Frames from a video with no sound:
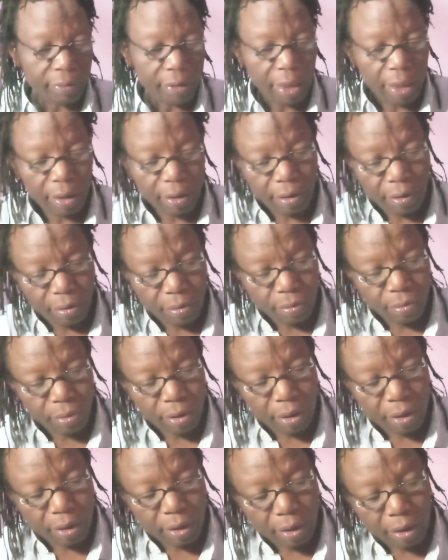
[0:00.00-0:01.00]
I don't know
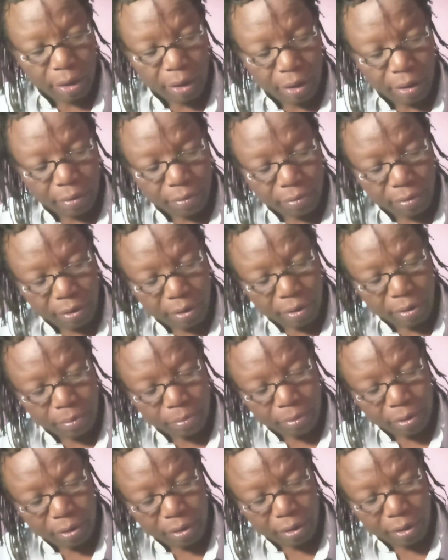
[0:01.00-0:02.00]
whether I have the
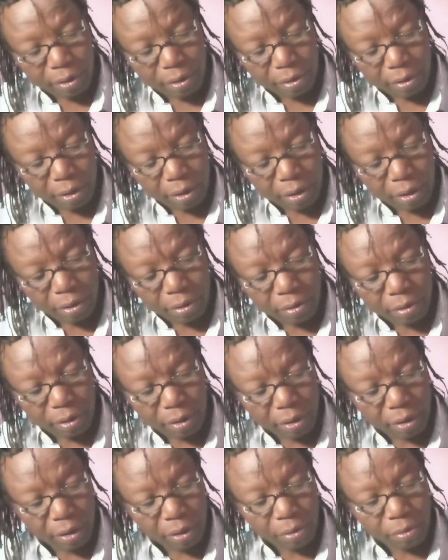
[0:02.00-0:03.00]
material around
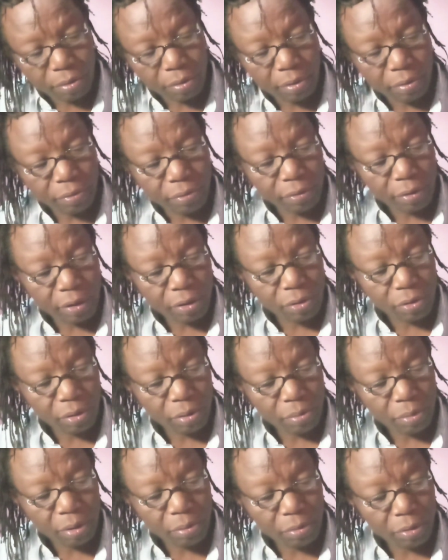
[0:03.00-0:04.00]
here. I could refresh your
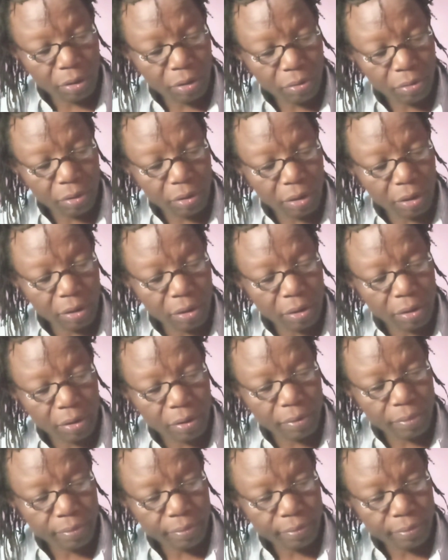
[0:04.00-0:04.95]
memory with it,